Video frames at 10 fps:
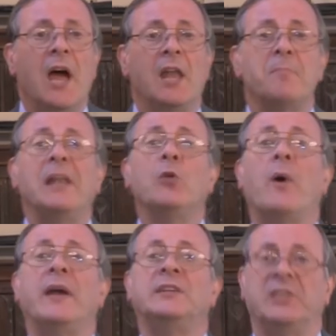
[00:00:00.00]
And in many
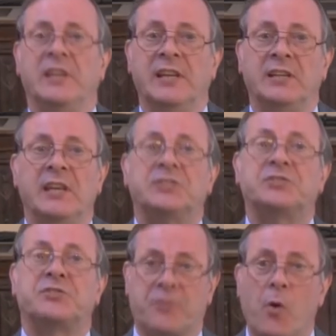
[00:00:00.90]
ways, he, he,
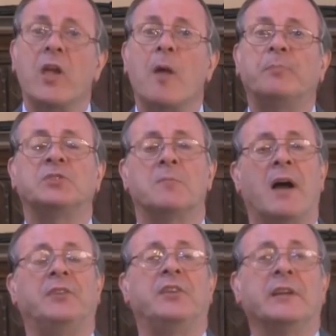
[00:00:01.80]
he's throwing up some
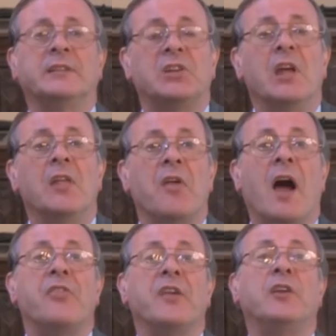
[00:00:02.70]
ideas that
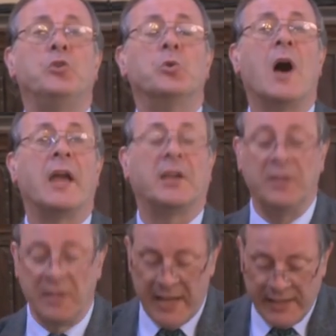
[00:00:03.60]
I think you and I
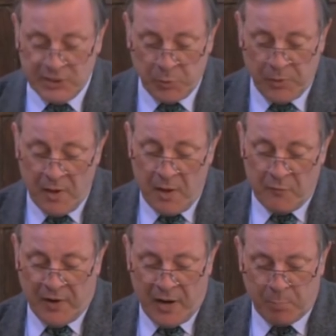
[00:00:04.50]
can engage with
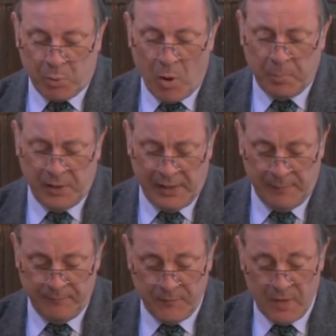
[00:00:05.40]
very properly.